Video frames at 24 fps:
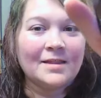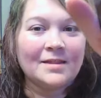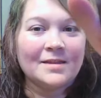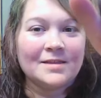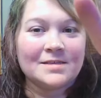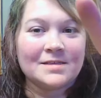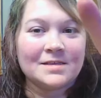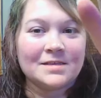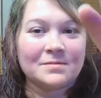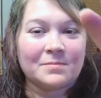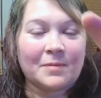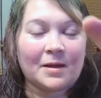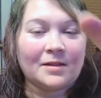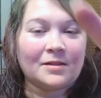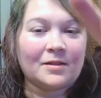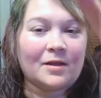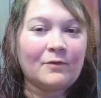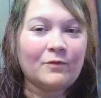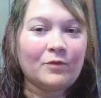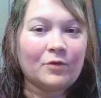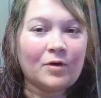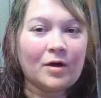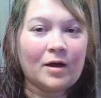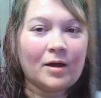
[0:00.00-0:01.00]
This is my
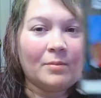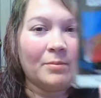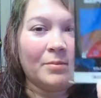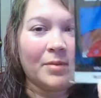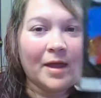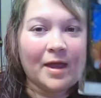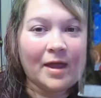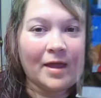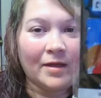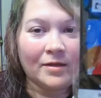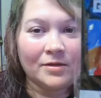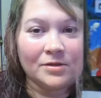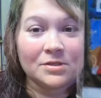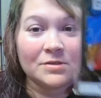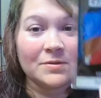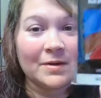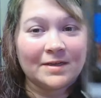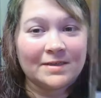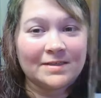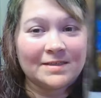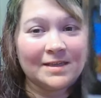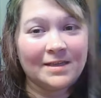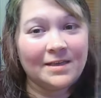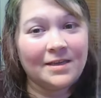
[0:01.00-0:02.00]
level up pen. So
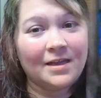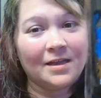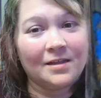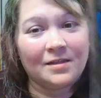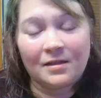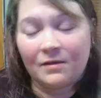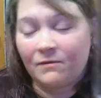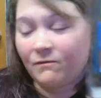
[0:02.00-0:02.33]
I did get